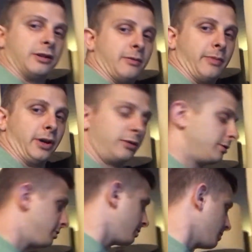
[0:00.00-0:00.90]
in the mail.
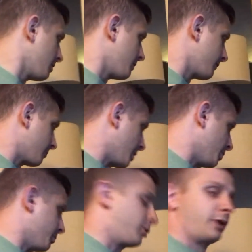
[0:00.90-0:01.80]
My
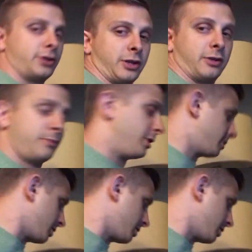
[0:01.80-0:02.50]
new project I'm